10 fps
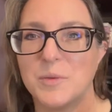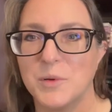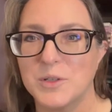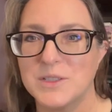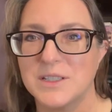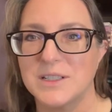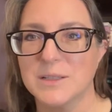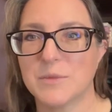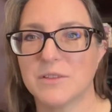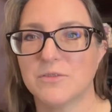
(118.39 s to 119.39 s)
purchasing
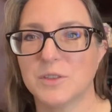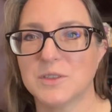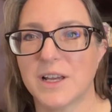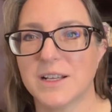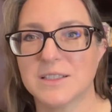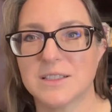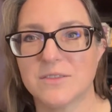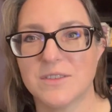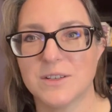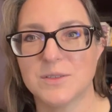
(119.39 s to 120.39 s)
some of the full sizes
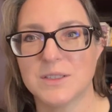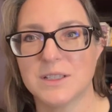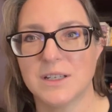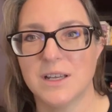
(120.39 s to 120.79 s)
of those.